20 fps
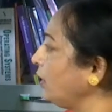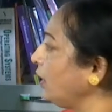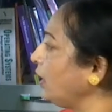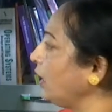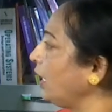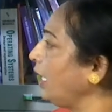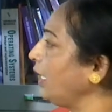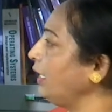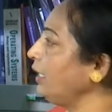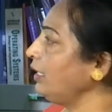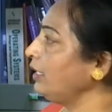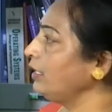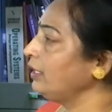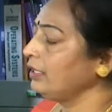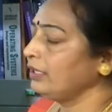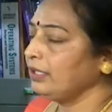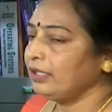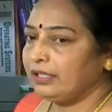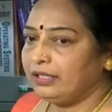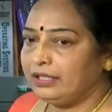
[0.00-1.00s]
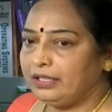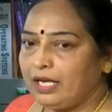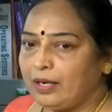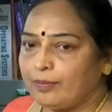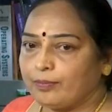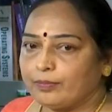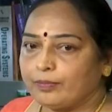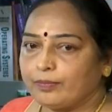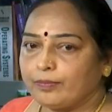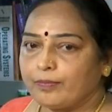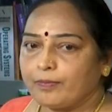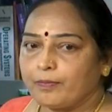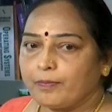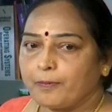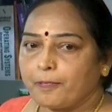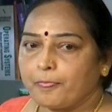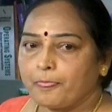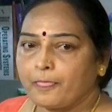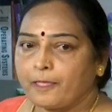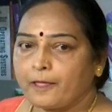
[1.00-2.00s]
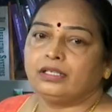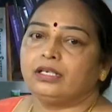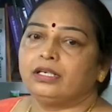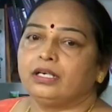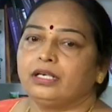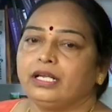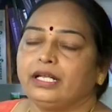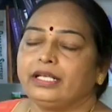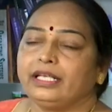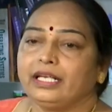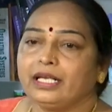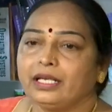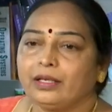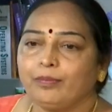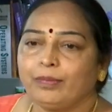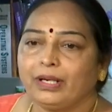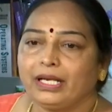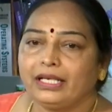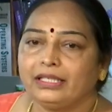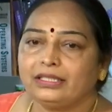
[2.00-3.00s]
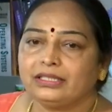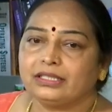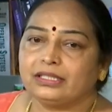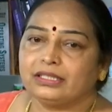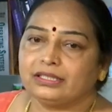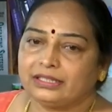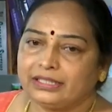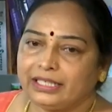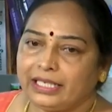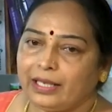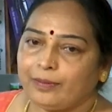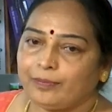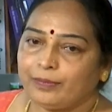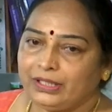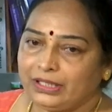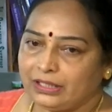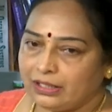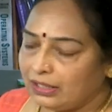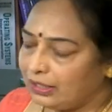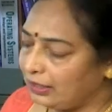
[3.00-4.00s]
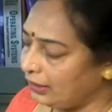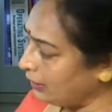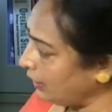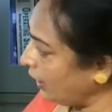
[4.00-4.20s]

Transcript: line M. It remains same. Here the